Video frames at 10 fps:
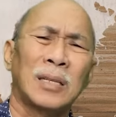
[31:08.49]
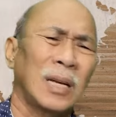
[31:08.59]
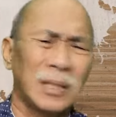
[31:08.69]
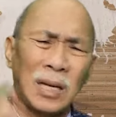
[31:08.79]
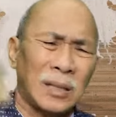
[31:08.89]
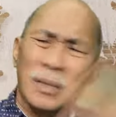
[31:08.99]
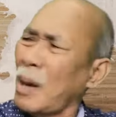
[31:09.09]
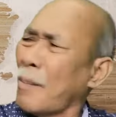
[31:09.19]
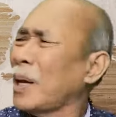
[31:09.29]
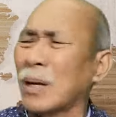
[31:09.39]
It just,
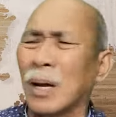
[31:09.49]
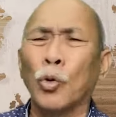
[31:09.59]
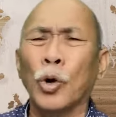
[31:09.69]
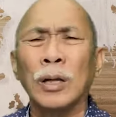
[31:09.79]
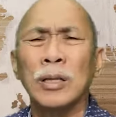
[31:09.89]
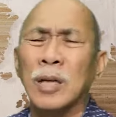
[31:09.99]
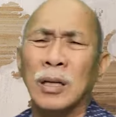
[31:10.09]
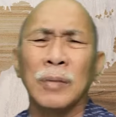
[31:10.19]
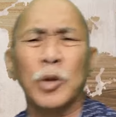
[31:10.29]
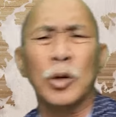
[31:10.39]
I mean, the world just
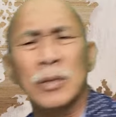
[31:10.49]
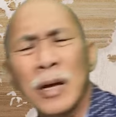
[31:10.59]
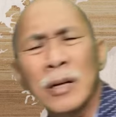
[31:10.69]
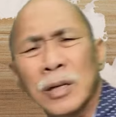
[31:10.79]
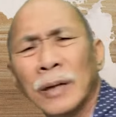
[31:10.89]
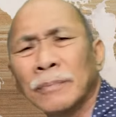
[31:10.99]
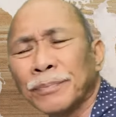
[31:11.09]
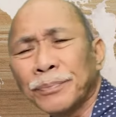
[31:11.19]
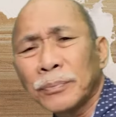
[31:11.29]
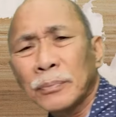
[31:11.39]
keeps on changing.
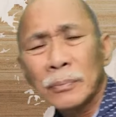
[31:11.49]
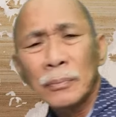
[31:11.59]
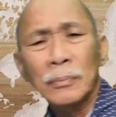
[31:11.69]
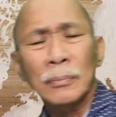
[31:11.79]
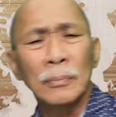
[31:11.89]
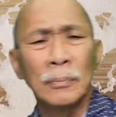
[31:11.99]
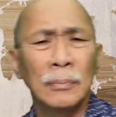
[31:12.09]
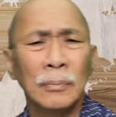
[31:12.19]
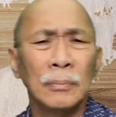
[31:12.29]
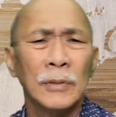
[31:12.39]

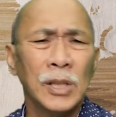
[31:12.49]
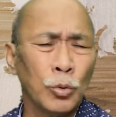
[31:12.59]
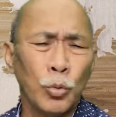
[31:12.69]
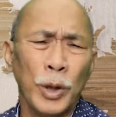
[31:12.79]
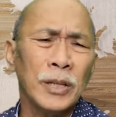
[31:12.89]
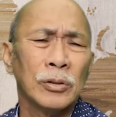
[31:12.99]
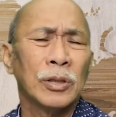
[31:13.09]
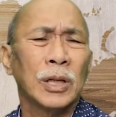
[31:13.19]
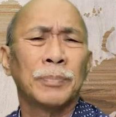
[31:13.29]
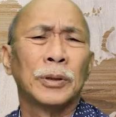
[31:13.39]
Situations
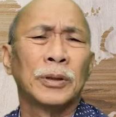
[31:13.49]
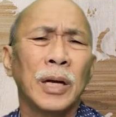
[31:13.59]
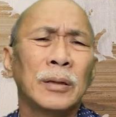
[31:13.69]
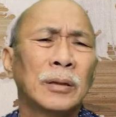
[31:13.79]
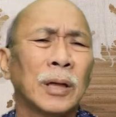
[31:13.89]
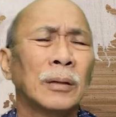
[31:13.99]
keep on changing.